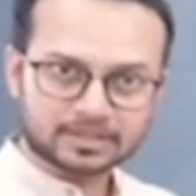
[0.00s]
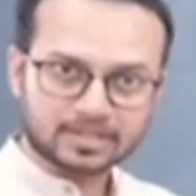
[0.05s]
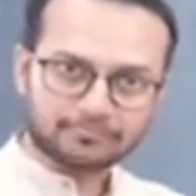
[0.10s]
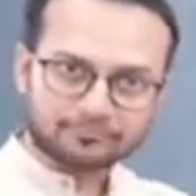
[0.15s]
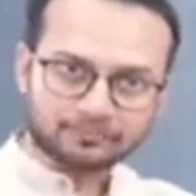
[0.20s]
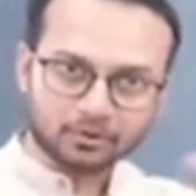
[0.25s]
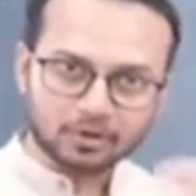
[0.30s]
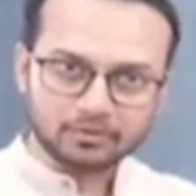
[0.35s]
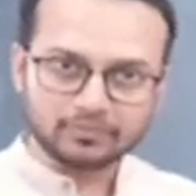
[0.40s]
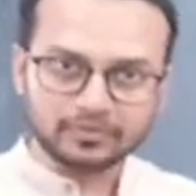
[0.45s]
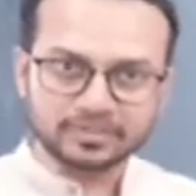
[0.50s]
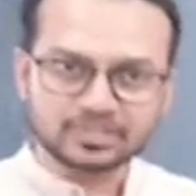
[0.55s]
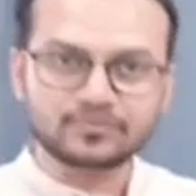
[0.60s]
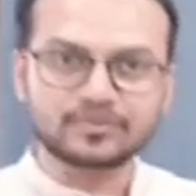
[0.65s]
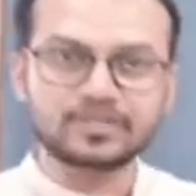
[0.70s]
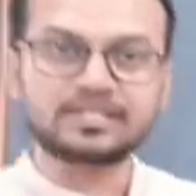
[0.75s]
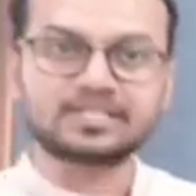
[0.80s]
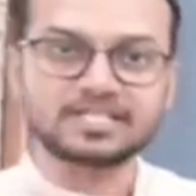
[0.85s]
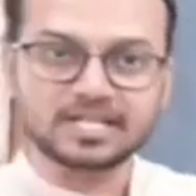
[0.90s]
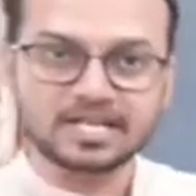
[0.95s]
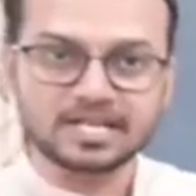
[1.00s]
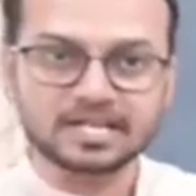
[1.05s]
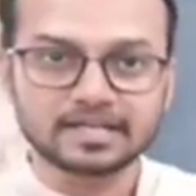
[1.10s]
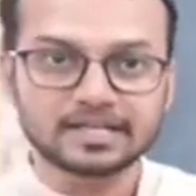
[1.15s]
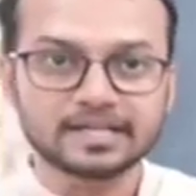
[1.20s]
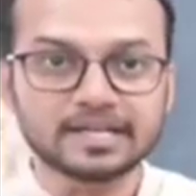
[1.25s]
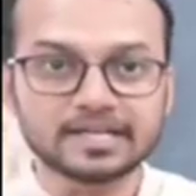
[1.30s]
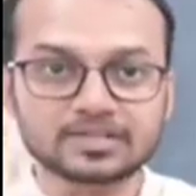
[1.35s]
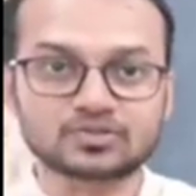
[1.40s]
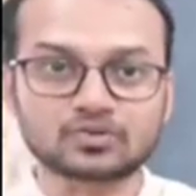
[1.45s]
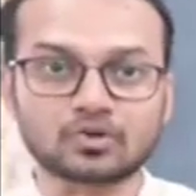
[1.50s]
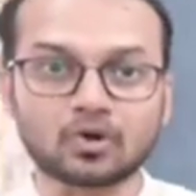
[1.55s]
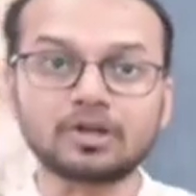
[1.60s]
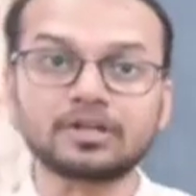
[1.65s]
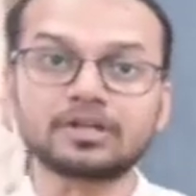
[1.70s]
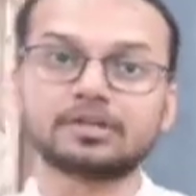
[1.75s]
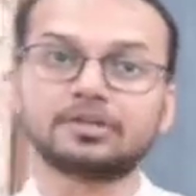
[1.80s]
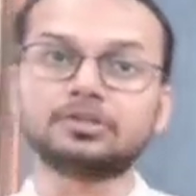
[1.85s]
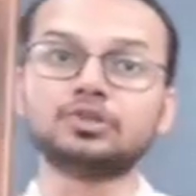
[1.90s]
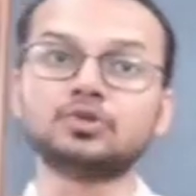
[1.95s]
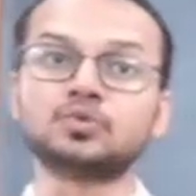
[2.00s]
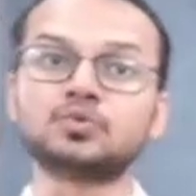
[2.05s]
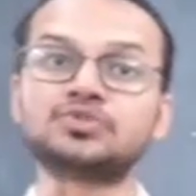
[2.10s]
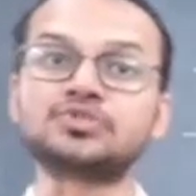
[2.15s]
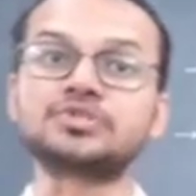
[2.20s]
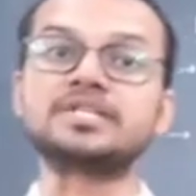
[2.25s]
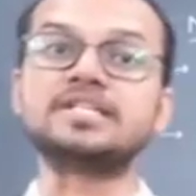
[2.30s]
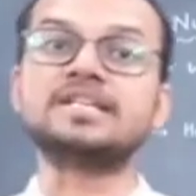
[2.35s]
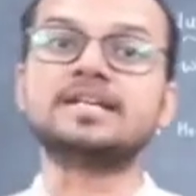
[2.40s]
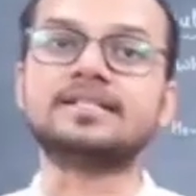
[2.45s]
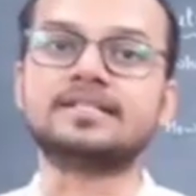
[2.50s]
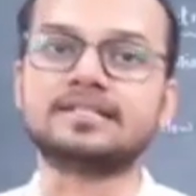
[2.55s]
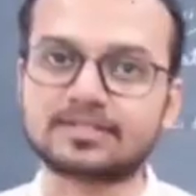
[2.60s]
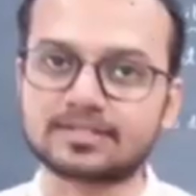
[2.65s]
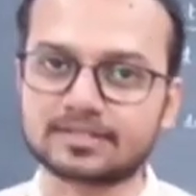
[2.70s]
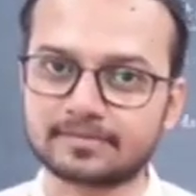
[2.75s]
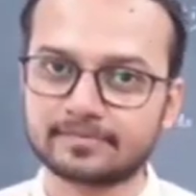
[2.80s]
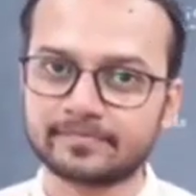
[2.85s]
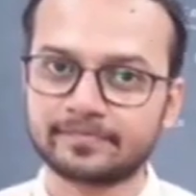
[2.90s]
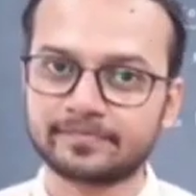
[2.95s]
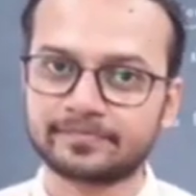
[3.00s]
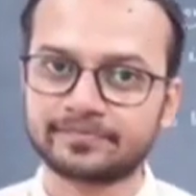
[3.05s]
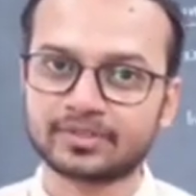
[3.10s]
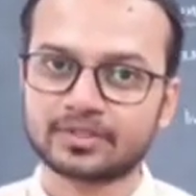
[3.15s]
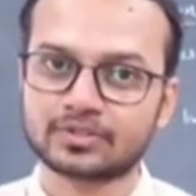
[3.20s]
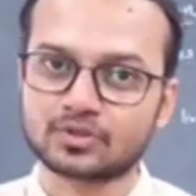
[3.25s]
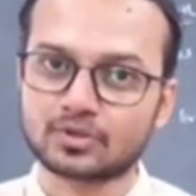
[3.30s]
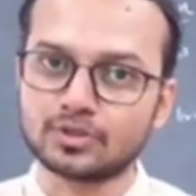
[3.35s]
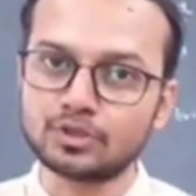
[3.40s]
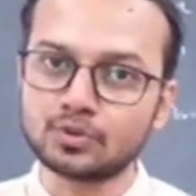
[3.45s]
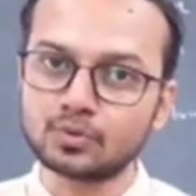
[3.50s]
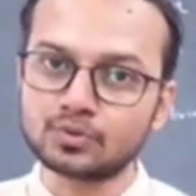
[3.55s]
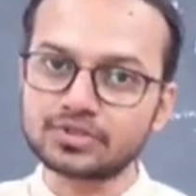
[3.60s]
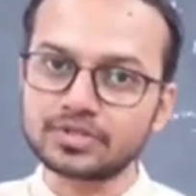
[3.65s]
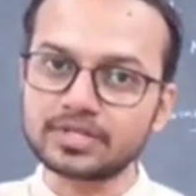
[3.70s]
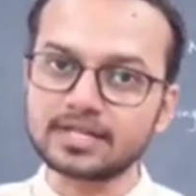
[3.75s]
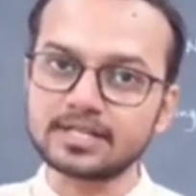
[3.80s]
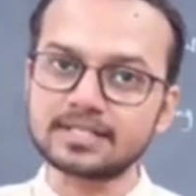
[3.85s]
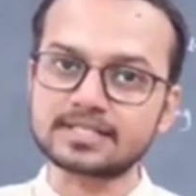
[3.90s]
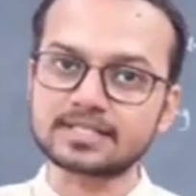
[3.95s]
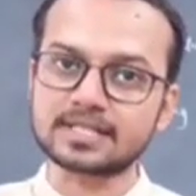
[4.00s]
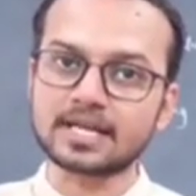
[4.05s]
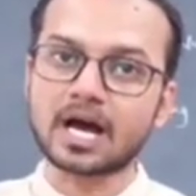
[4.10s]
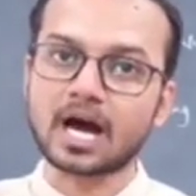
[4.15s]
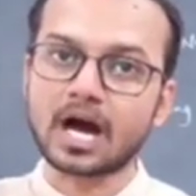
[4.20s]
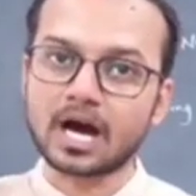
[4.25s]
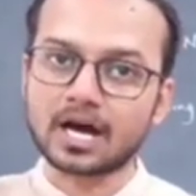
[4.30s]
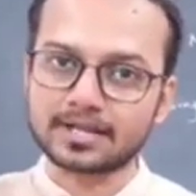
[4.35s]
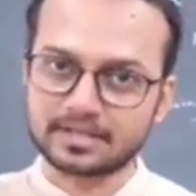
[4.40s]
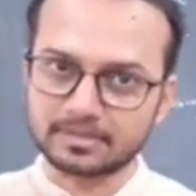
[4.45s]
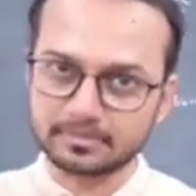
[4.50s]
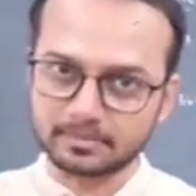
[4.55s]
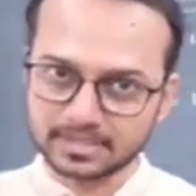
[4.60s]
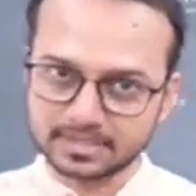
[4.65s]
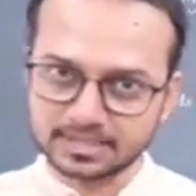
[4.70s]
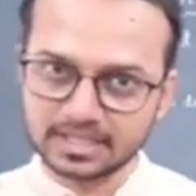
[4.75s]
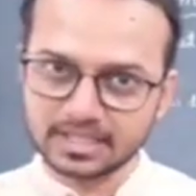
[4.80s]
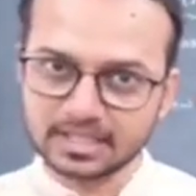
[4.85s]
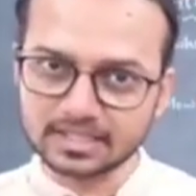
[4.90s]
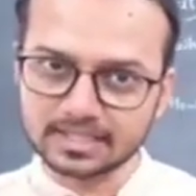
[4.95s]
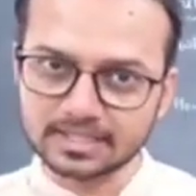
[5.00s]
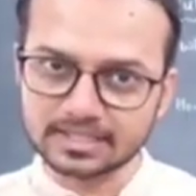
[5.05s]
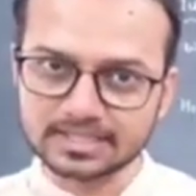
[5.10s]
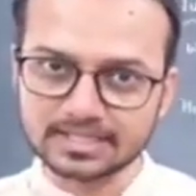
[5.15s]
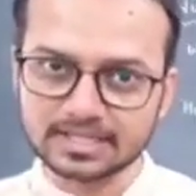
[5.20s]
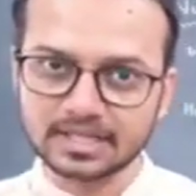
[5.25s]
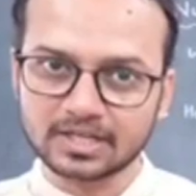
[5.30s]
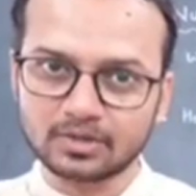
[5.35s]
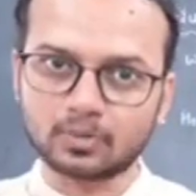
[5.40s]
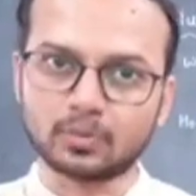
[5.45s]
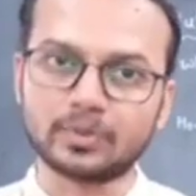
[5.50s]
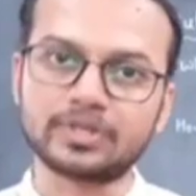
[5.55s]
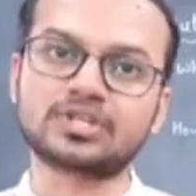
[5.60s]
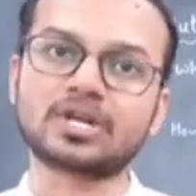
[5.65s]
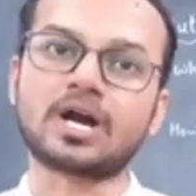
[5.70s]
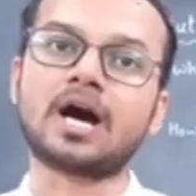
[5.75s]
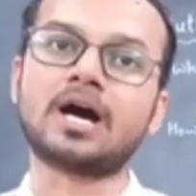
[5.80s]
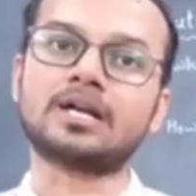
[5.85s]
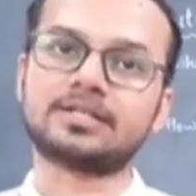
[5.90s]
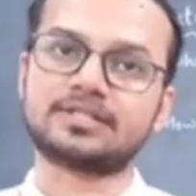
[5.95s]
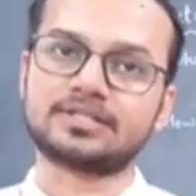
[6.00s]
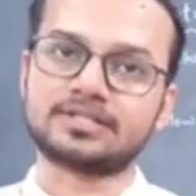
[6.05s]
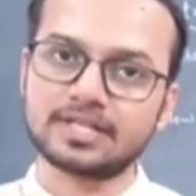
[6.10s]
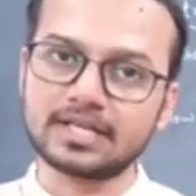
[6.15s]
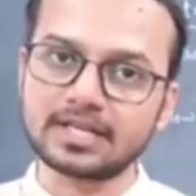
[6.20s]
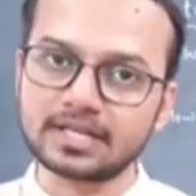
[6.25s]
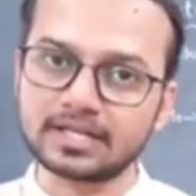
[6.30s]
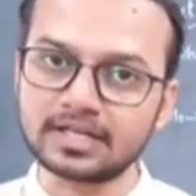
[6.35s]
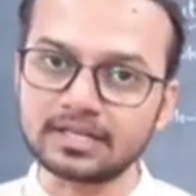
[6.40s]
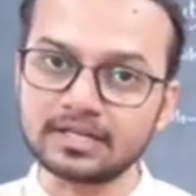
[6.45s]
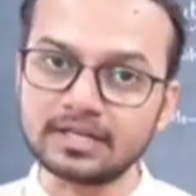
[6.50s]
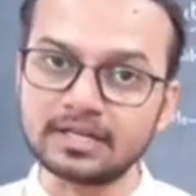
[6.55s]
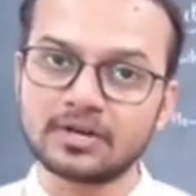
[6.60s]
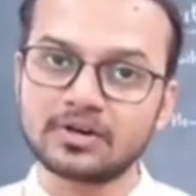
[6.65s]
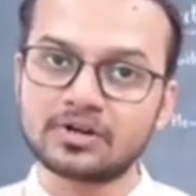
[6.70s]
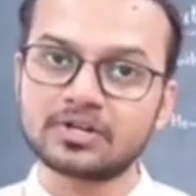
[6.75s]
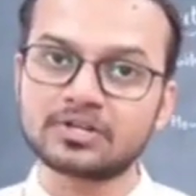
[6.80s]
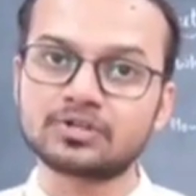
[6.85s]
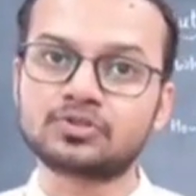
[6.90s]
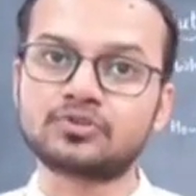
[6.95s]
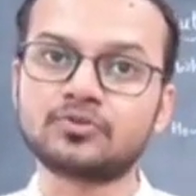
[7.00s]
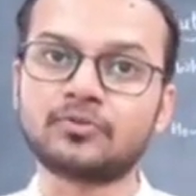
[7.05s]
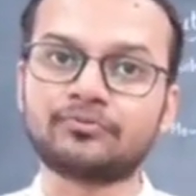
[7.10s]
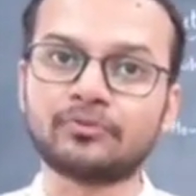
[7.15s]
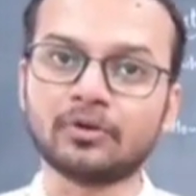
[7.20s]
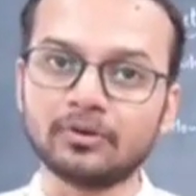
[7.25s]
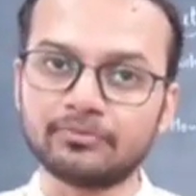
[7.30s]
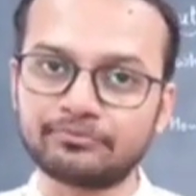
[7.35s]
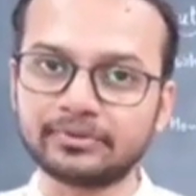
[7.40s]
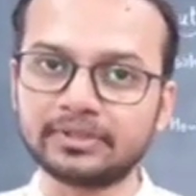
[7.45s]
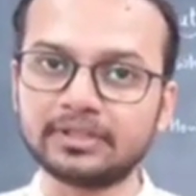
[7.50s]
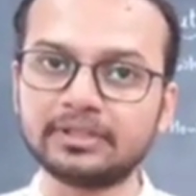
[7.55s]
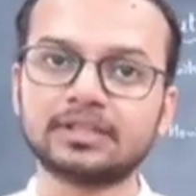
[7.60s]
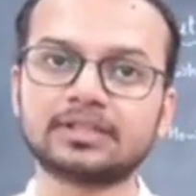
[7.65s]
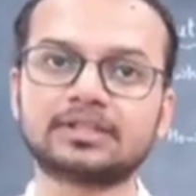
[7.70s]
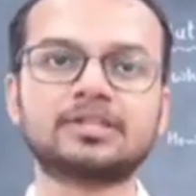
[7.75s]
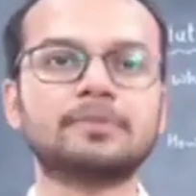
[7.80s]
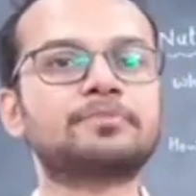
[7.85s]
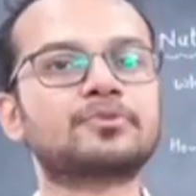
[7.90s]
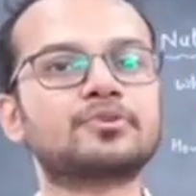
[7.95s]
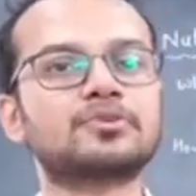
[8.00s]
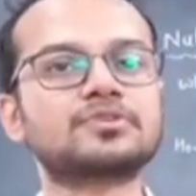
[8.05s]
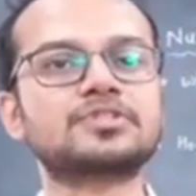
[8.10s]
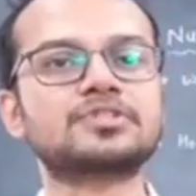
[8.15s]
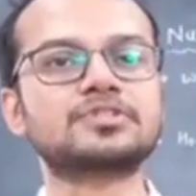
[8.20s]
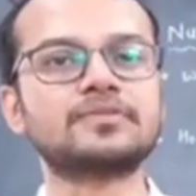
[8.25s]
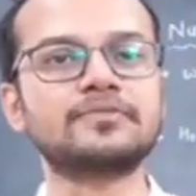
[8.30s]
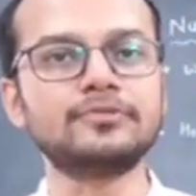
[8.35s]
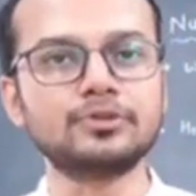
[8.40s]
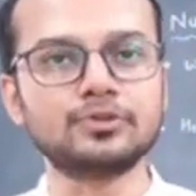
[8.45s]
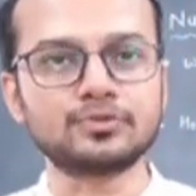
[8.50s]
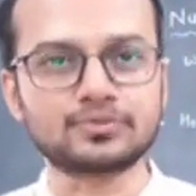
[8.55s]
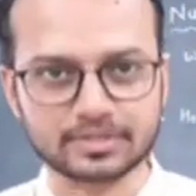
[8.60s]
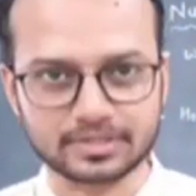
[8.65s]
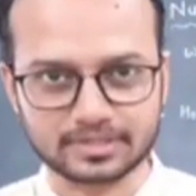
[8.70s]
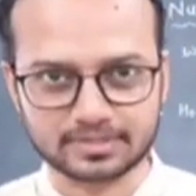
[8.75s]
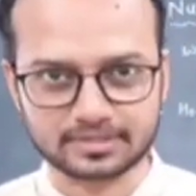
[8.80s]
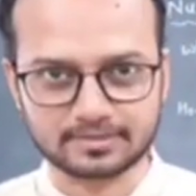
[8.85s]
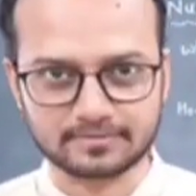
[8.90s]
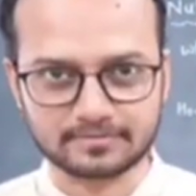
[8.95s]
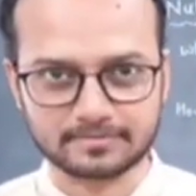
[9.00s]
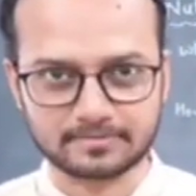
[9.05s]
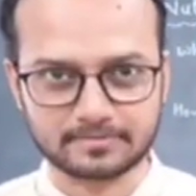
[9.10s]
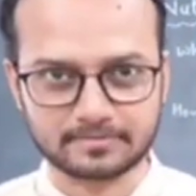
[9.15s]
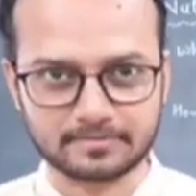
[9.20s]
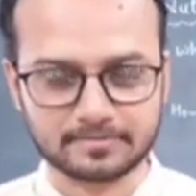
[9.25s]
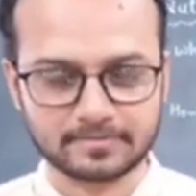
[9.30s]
The food which we take is called nutrient. So nutrients are the materials which are taken to fulfill the process of nutrition.